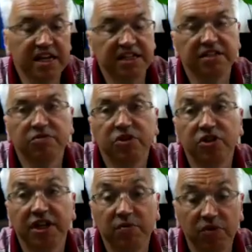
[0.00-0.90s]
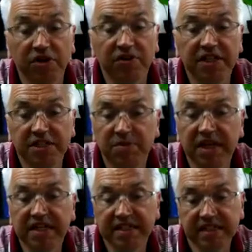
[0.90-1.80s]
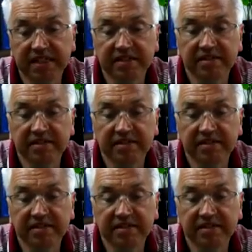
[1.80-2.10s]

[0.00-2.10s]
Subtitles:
to work in one of these places.